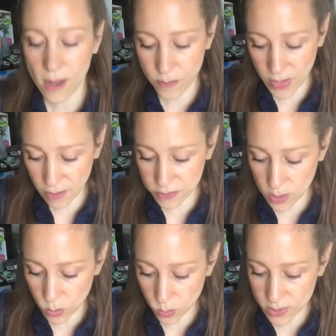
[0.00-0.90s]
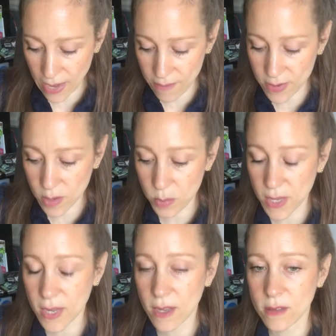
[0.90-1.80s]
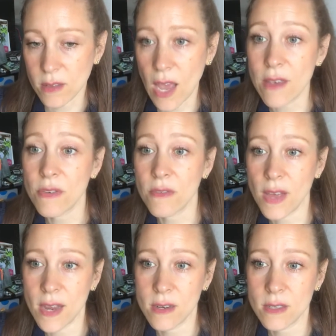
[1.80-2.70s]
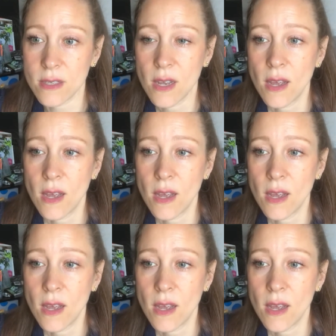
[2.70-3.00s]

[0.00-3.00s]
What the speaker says: If someone was having a big life event